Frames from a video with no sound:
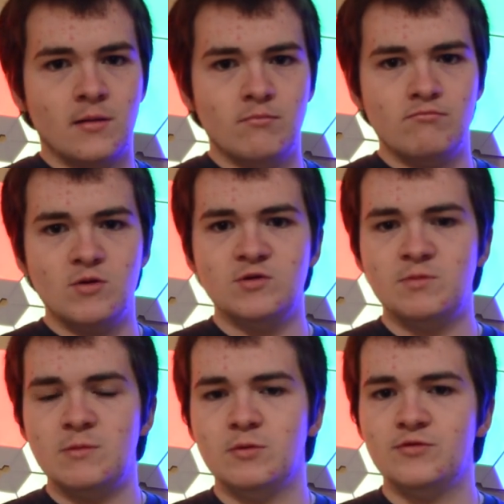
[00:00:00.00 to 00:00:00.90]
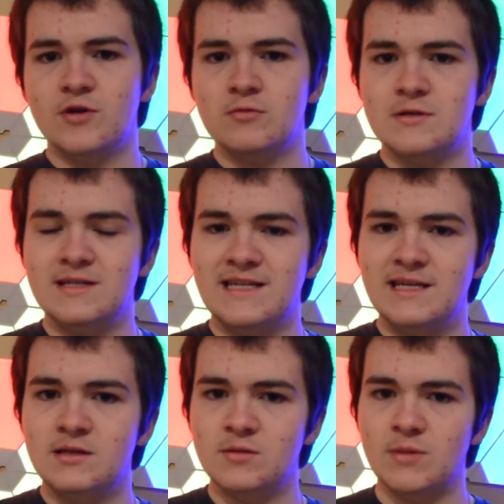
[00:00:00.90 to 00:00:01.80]
most people don't
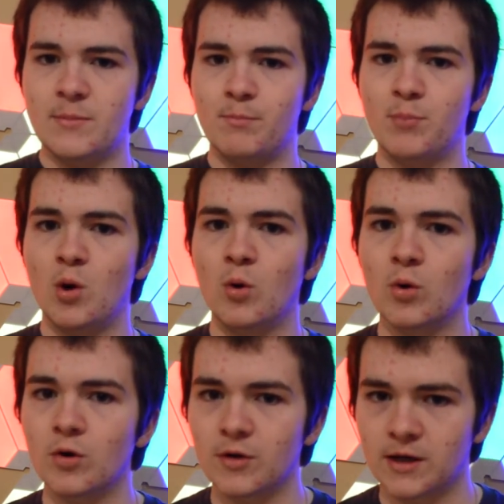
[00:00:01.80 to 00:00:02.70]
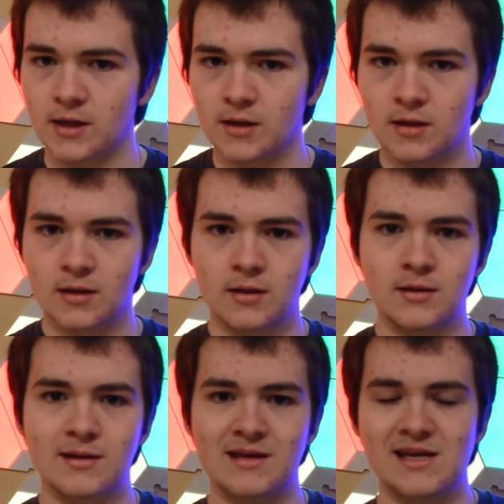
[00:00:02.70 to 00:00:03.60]
need to be pouring
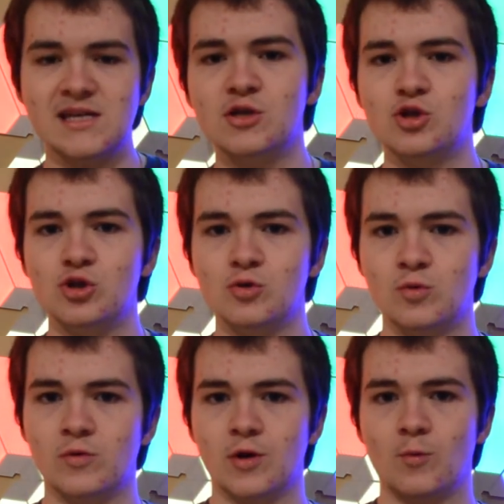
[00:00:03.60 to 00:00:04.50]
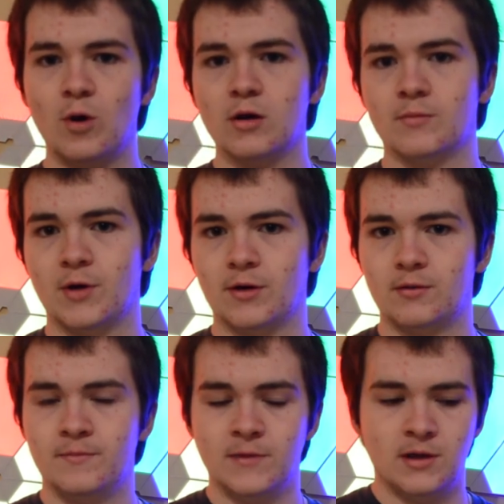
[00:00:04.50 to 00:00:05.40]
into their water bottle.
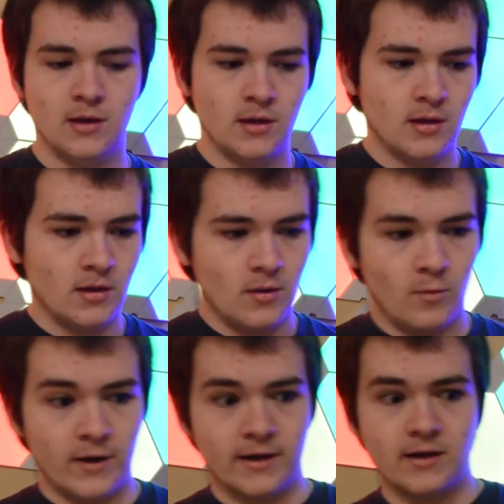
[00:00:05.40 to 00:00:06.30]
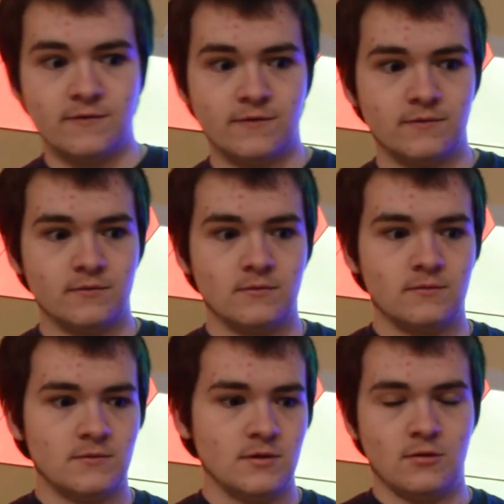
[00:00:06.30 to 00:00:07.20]
When I've
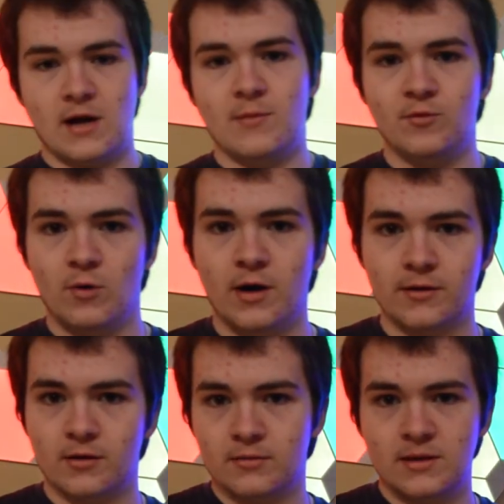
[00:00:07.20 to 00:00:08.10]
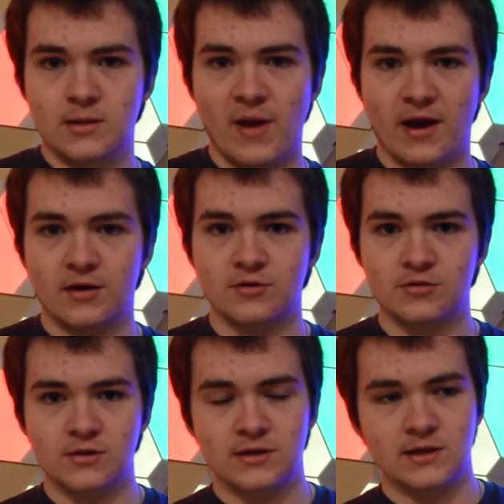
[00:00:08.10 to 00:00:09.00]
grabbed water in the
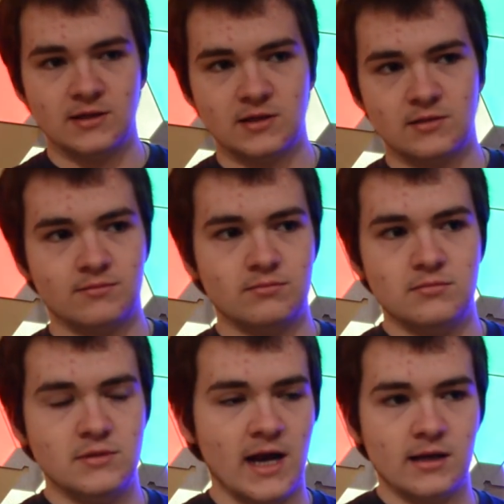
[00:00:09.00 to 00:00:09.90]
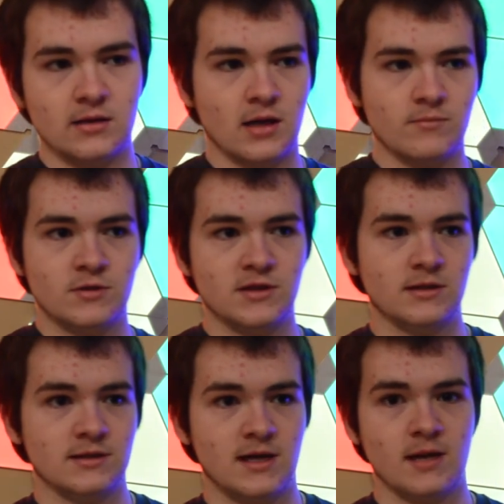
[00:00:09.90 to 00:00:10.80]
backcountry, it's 99%
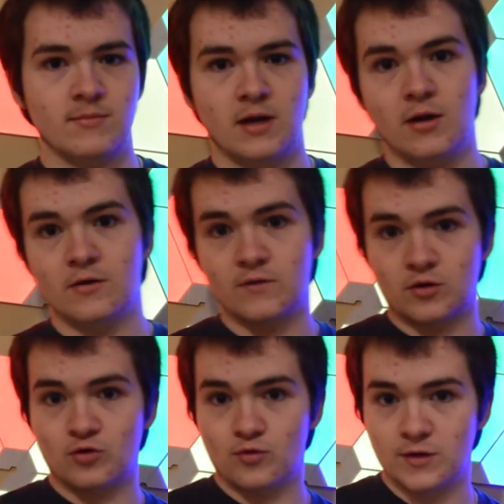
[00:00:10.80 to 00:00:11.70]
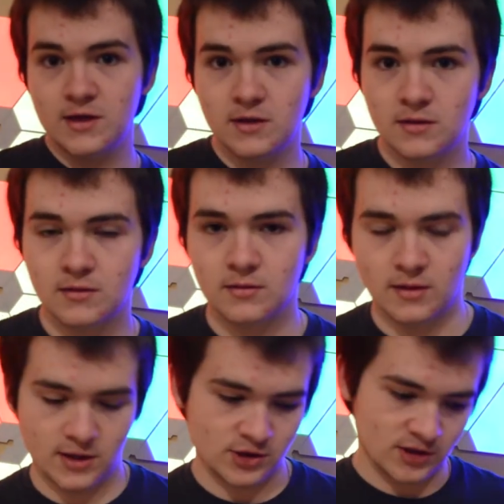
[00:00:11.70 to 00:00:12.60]
of the time out of a creek.
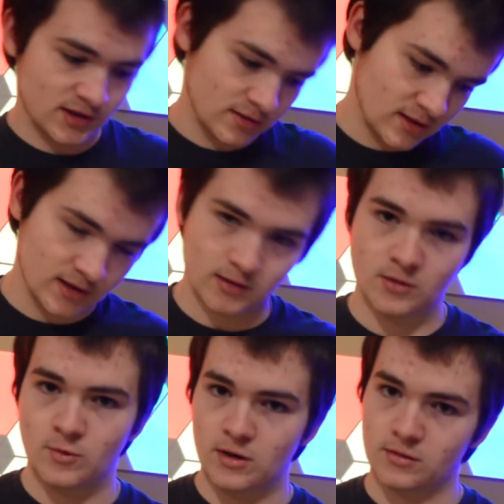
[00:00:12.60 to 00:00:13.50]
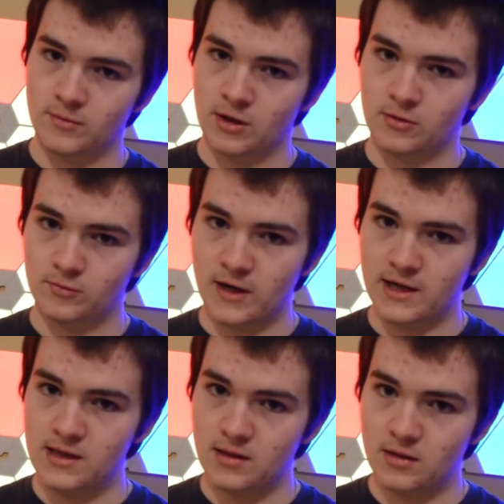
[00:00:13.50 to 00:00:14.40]
I just stick the water bottle right
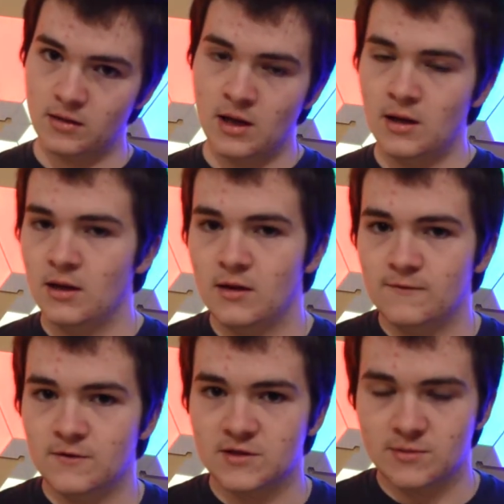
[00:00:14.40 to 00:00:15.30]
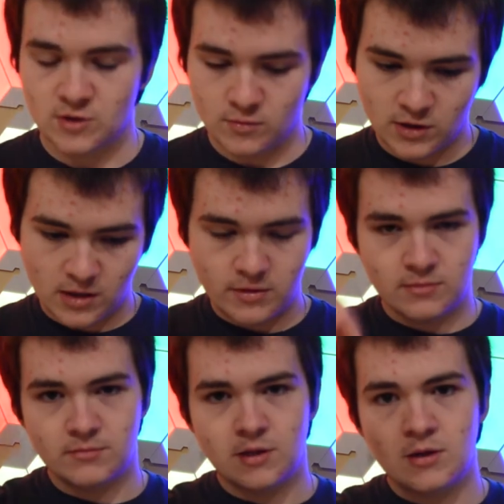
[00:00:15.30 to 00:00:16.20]
in there, fills up no
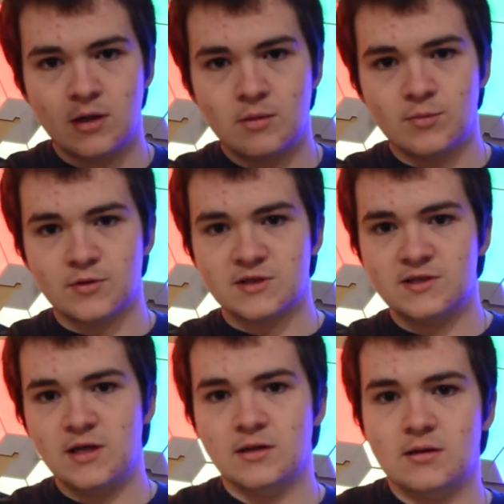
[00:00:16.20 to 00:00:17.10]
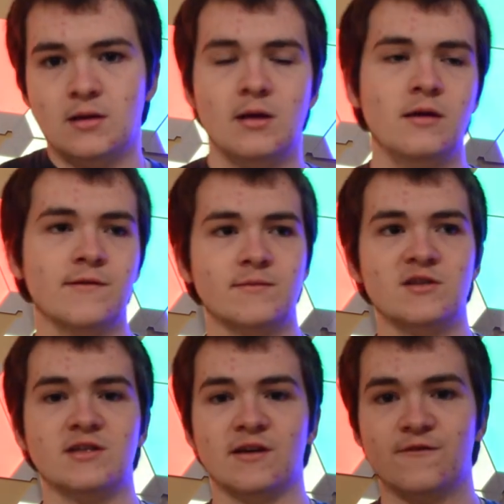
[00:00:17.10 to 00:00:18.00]
problem, pristine it. If I'm
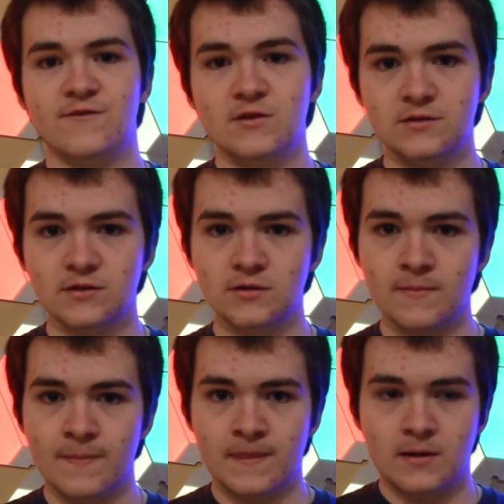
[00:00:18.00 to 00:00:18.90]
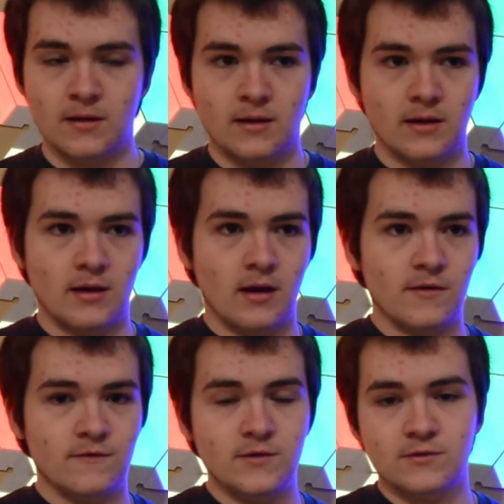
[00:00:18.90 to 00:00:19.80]
using a filter, uh,
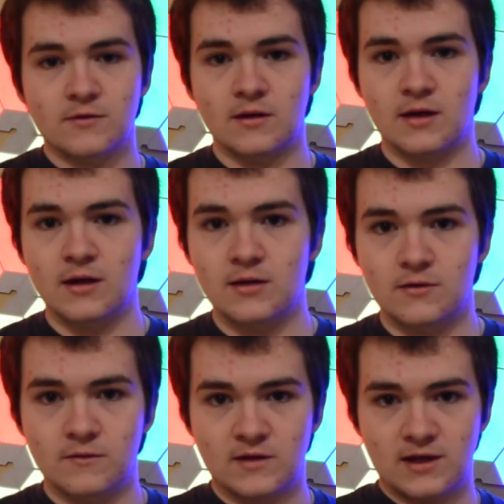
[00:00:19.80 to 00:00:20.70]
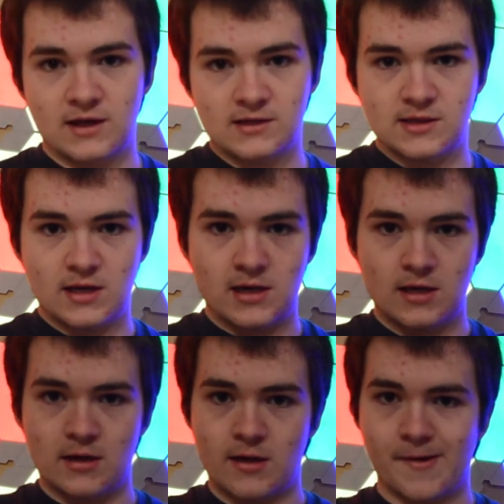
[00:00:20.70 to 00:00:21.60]
the filter that I use has
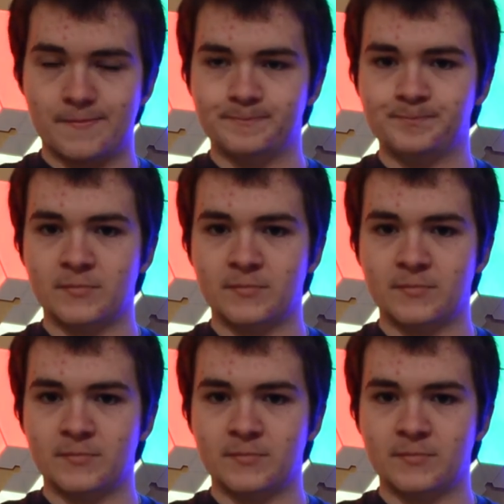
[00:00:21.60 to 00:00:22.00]
a um,